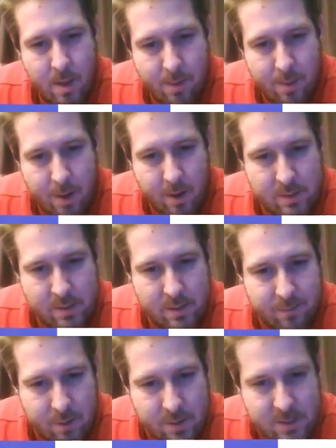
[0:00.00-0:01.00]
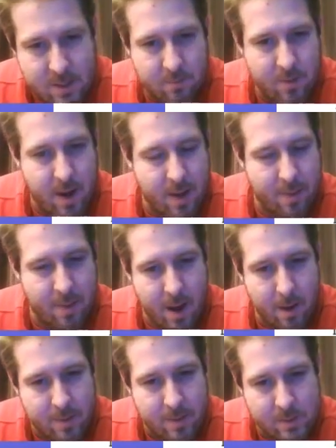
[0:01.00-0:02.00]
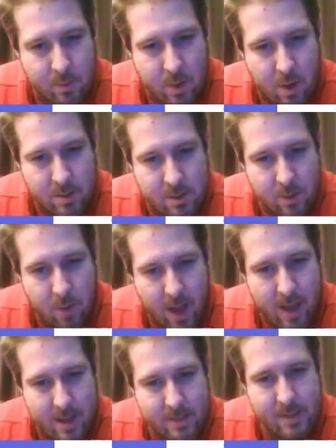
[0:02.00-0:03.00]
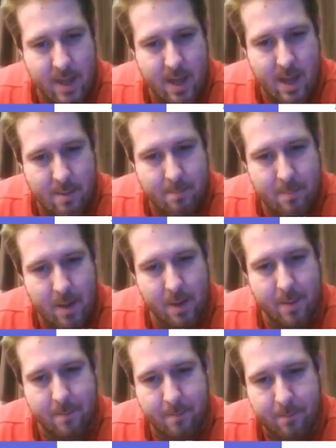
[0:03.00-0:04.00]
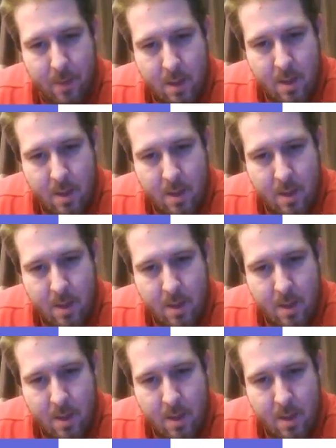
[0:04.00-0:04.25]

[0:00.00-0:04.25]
There's the vertice right there. This one also has a minimum.